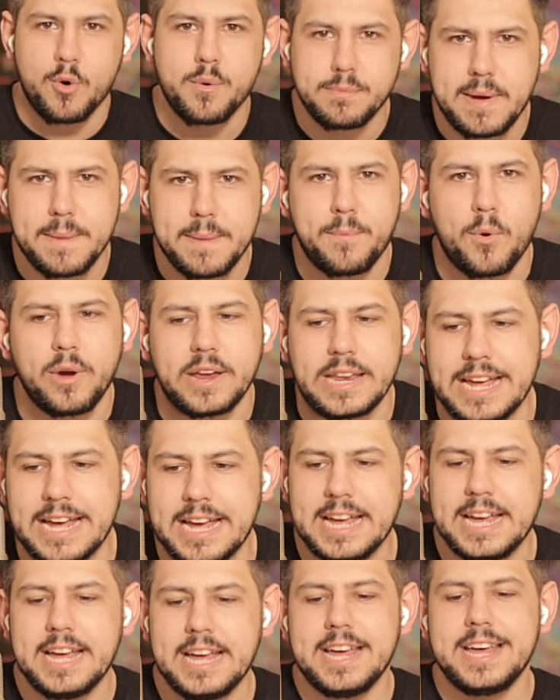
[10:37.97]
my point.
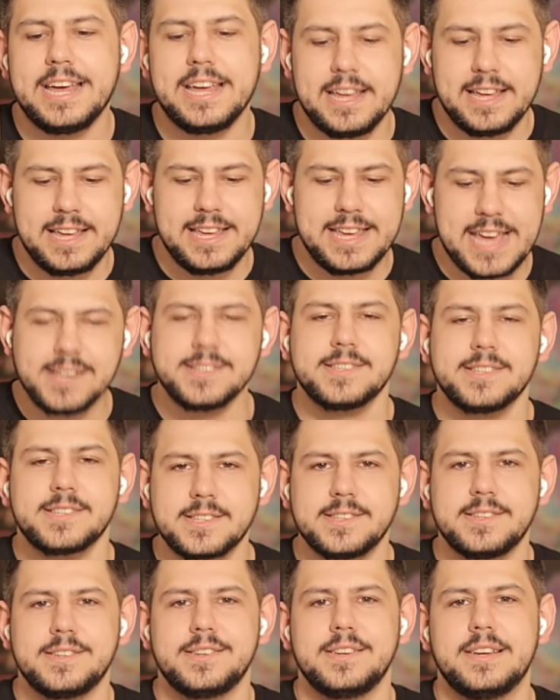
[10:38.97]

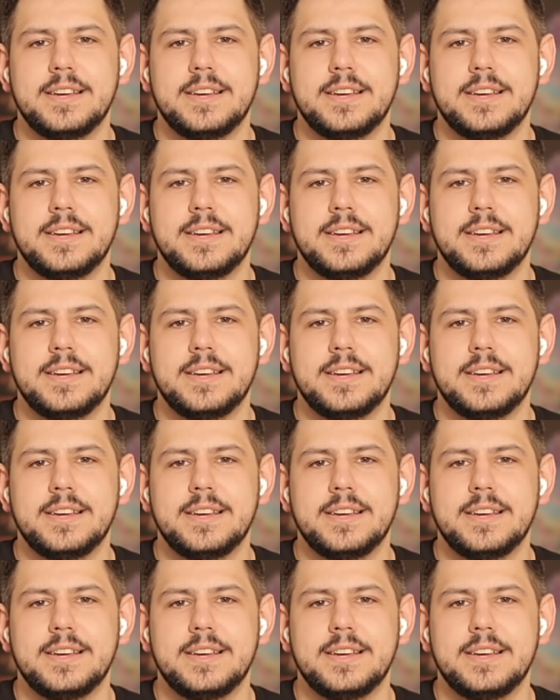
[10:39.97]
Yes,